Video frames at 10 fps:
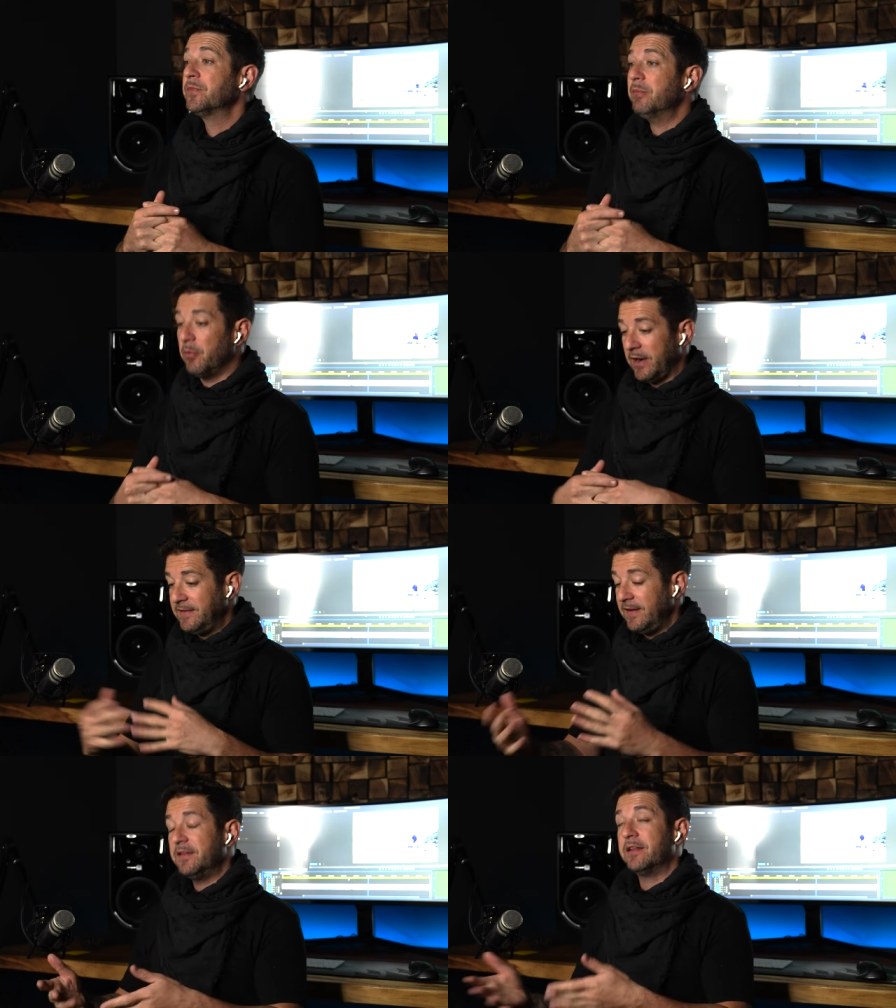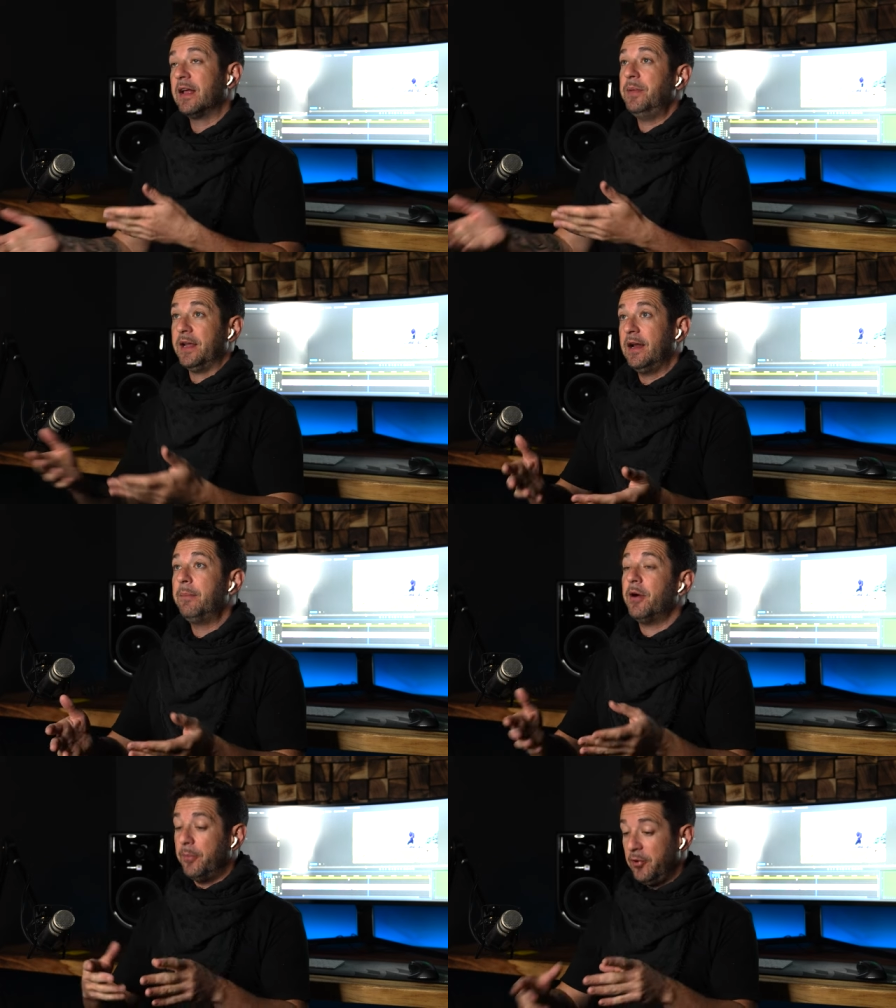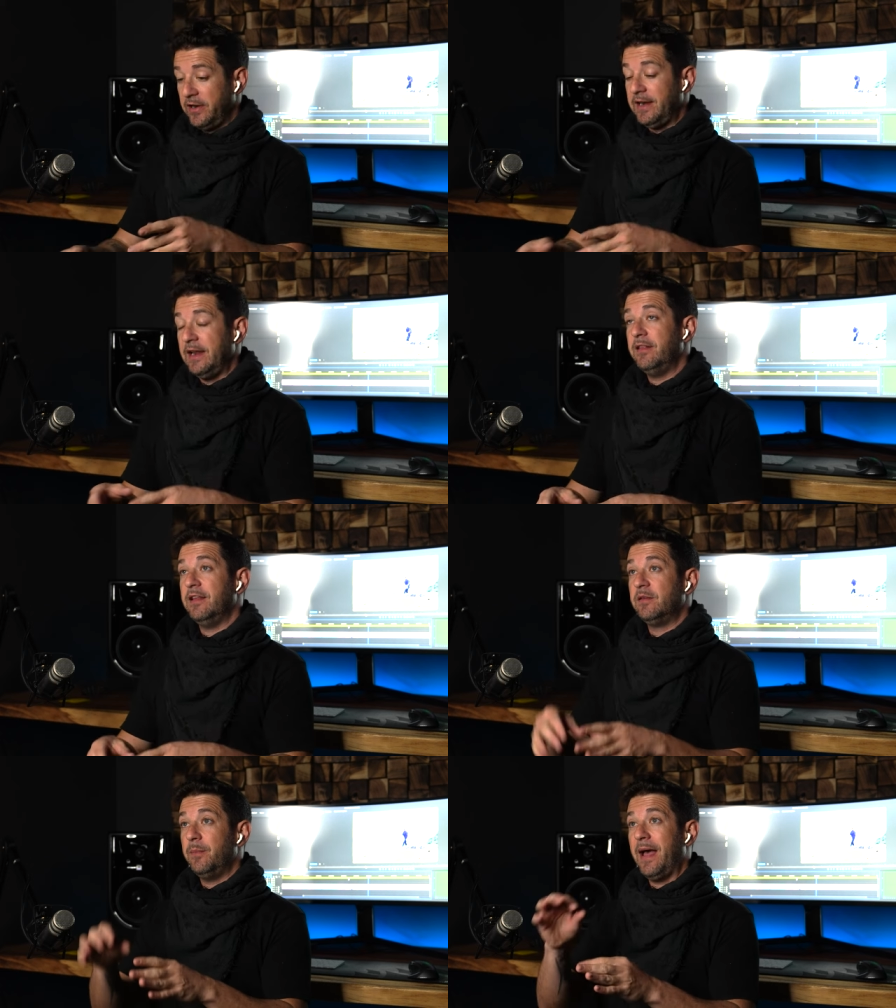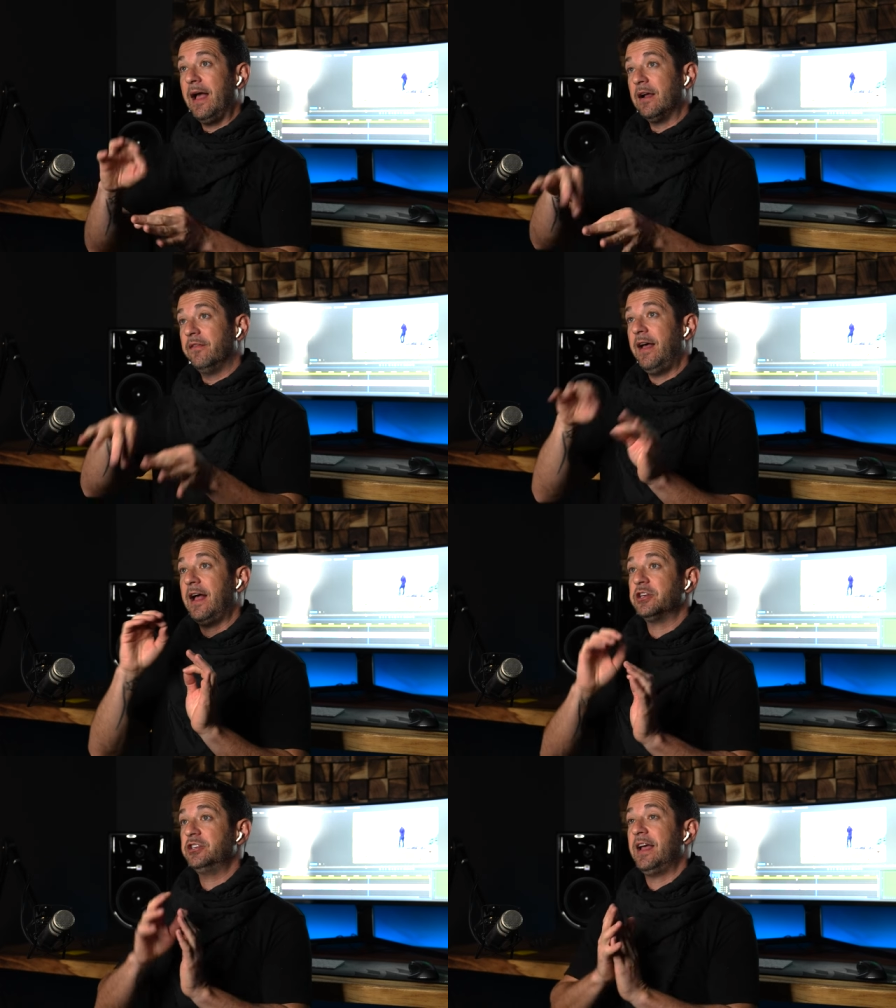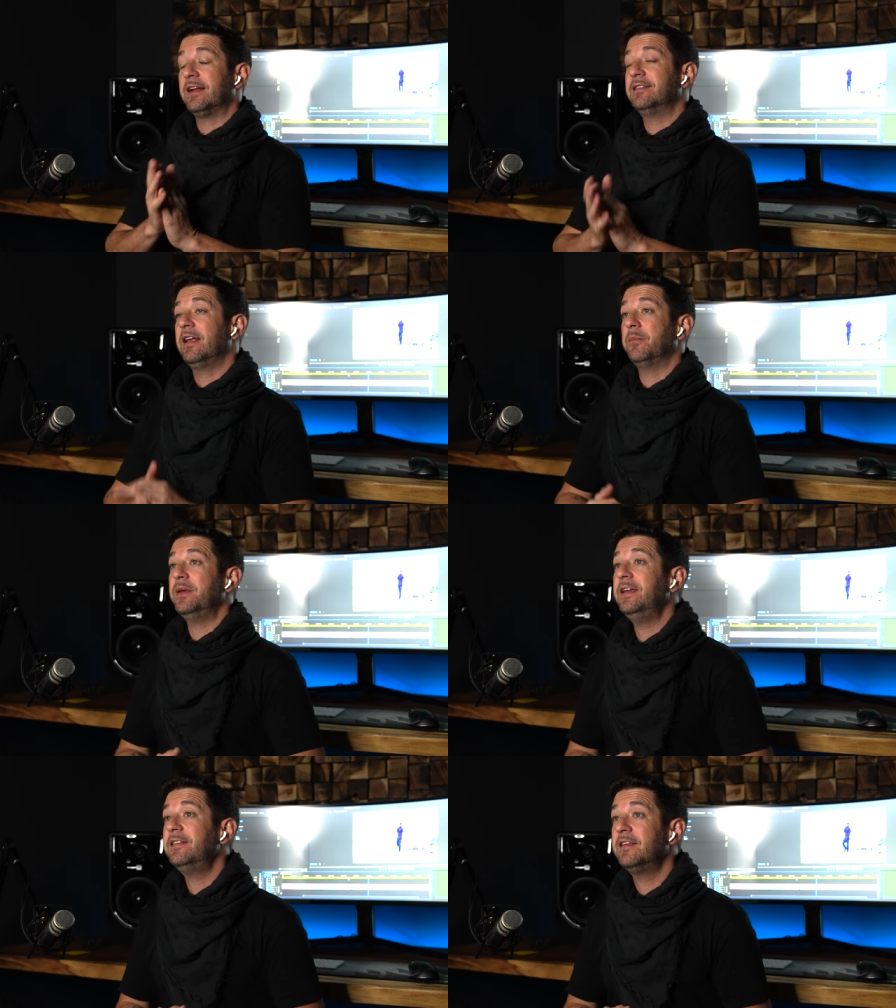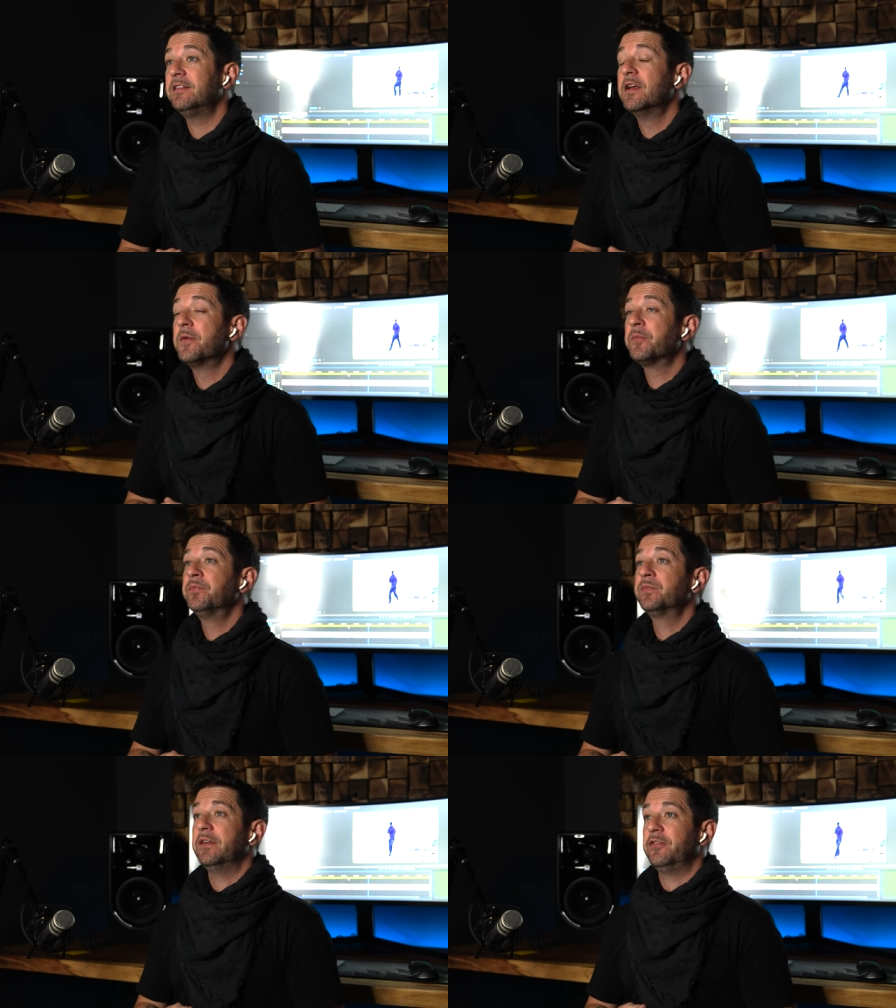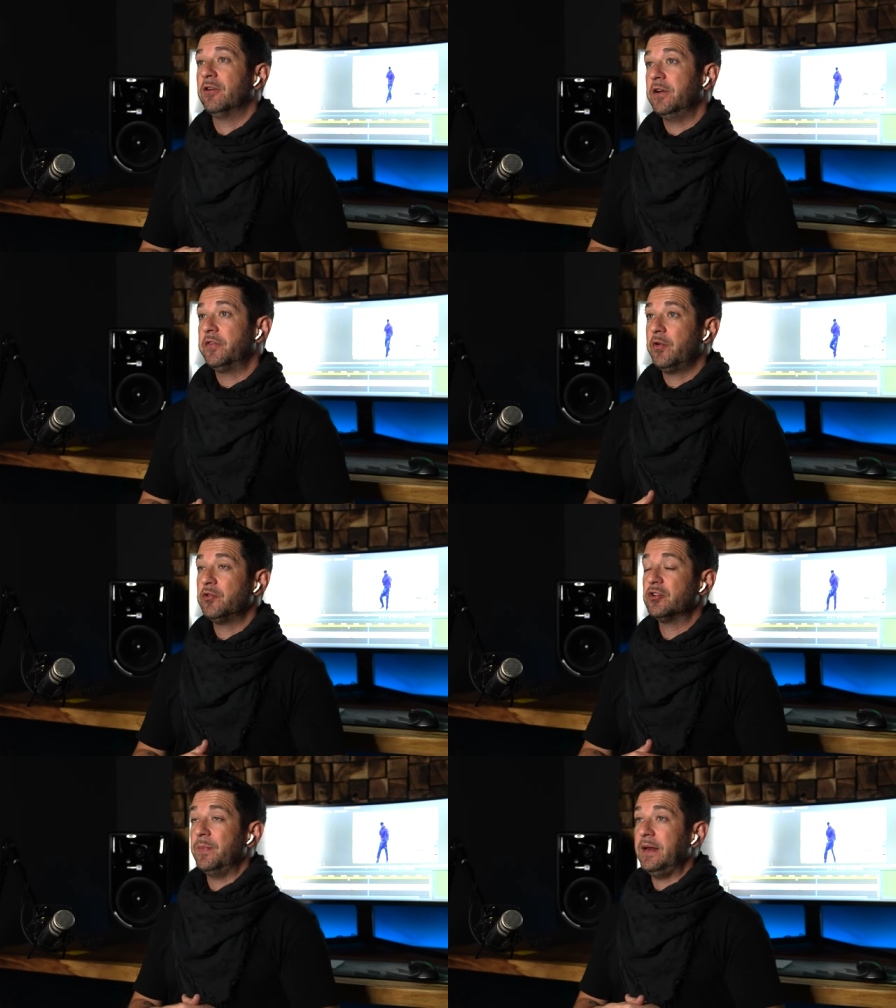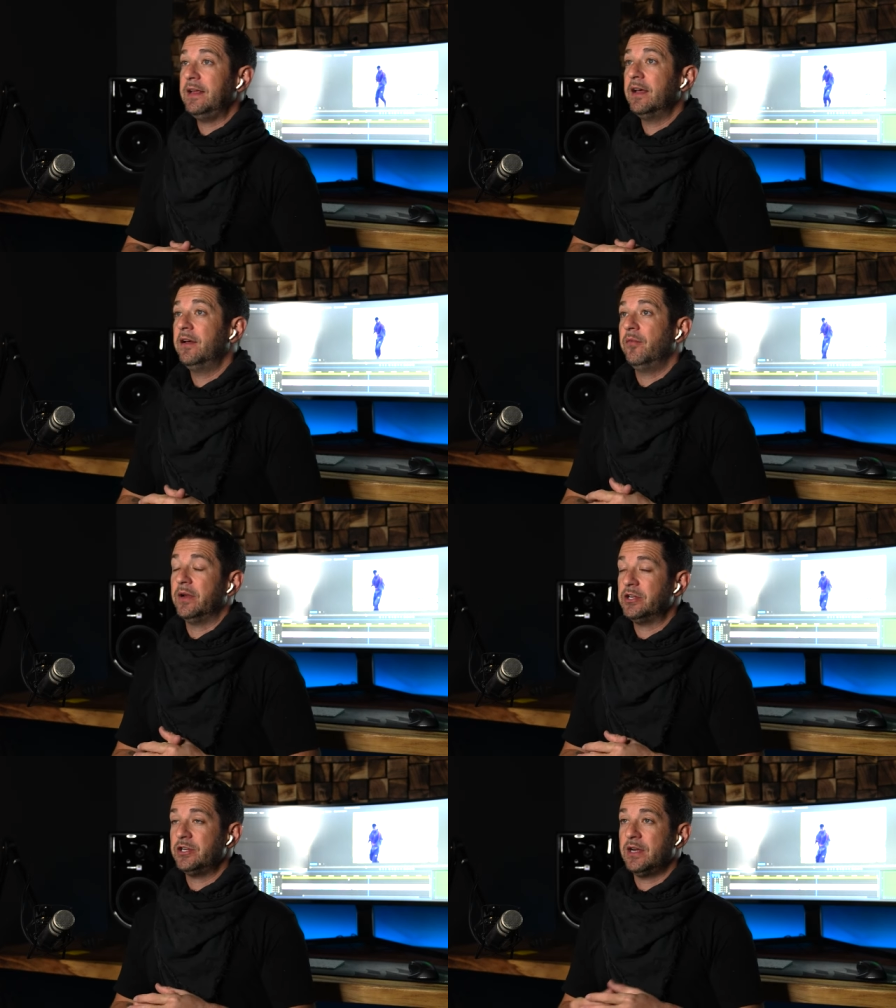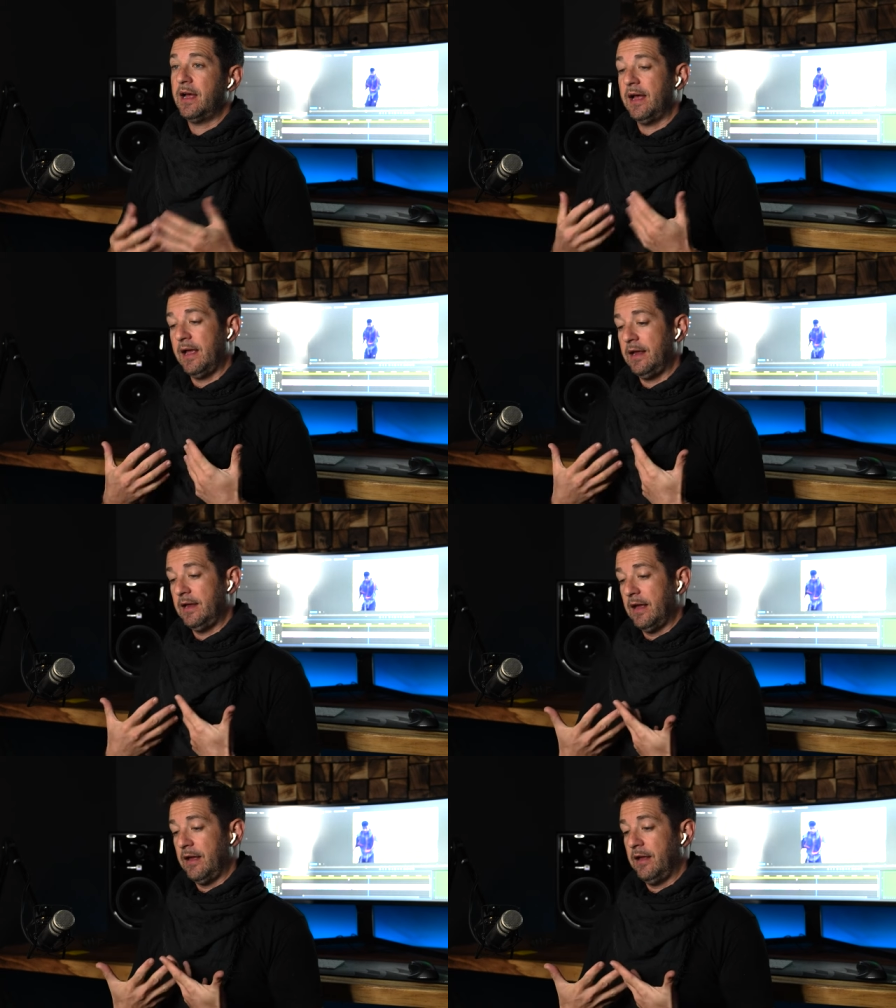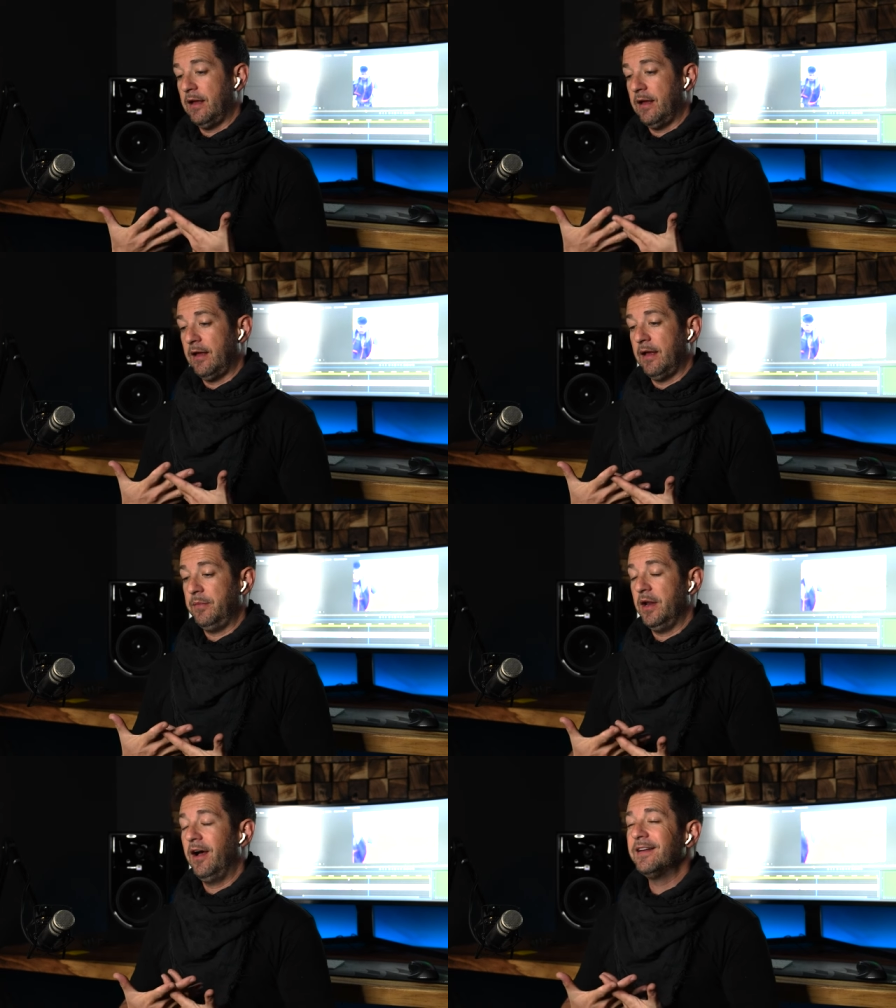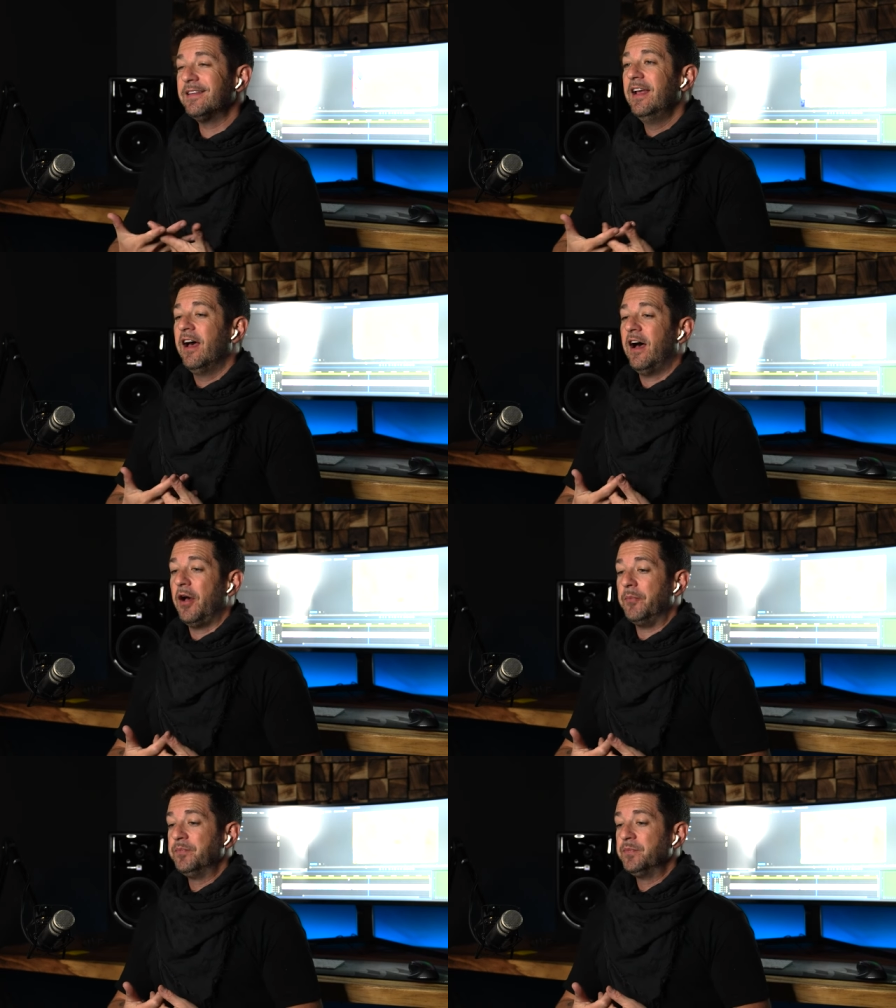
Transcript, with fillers: But when I see something, I pick it up. I'll put it in this bag of hashtag 10 pieces. If you're into social media, which I uh, am not, um,